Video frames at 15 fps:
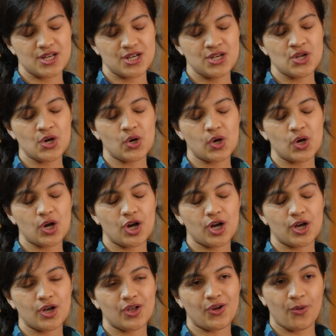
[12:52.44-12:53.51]
not
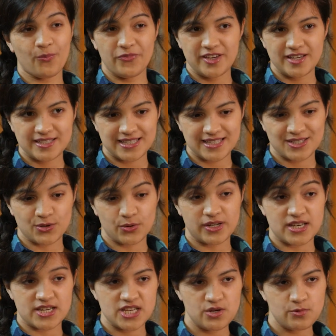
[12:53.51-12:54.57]
obvious, it's not
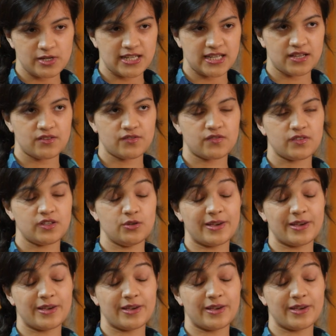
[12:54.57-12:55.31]
intuitive.